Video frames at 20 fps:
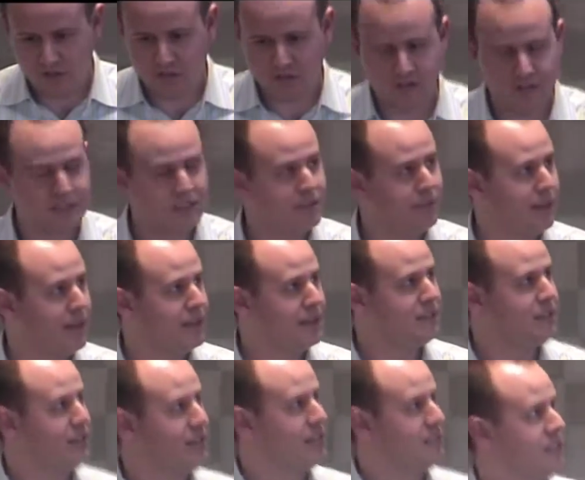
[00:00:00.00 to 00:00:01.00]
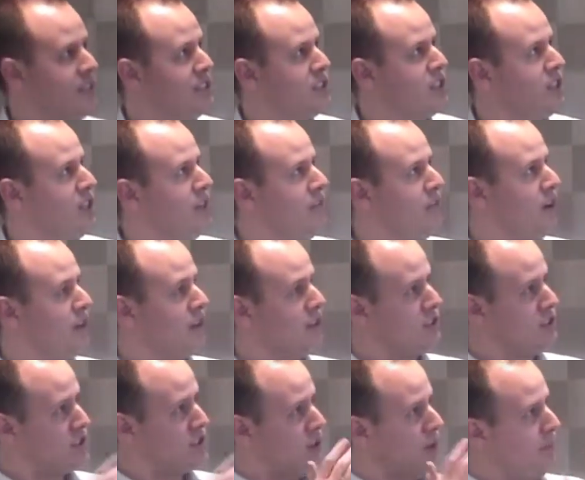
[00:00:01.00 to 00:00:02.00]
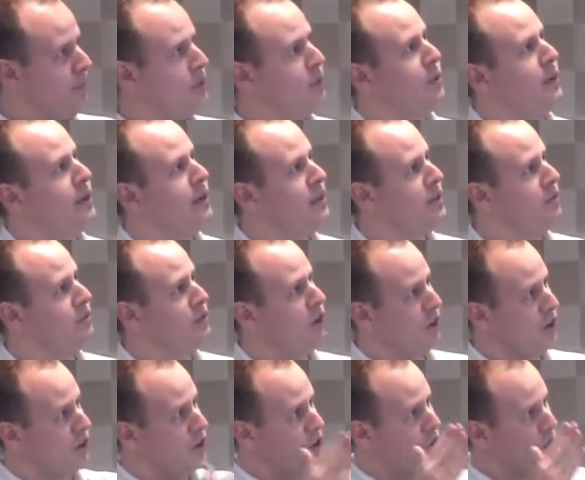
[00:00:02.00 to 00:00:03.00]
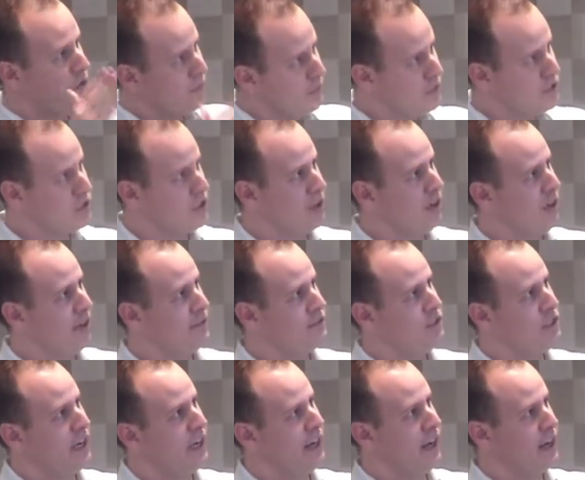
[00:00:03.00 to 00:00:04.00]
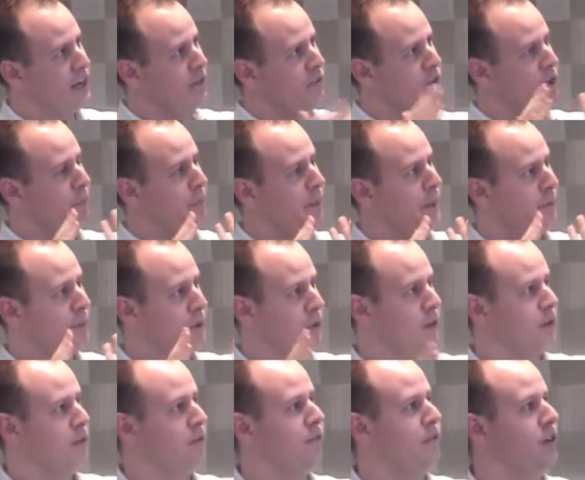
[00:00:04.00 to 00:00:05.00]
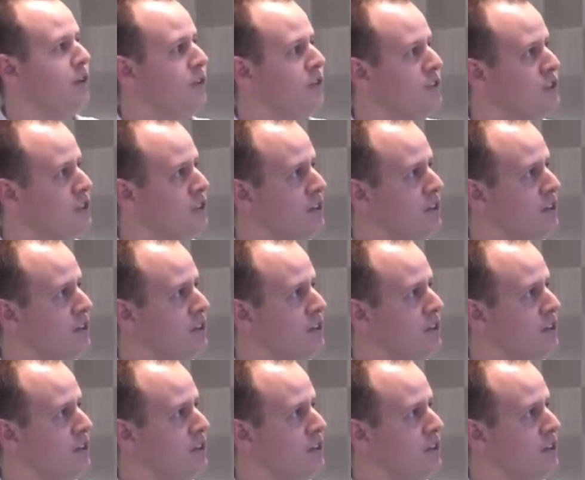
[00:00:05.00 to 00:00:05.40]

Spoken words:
a look at some other statistics. So you've got the CyberTwin, you've got humans on live chat, and you've got people on the phone.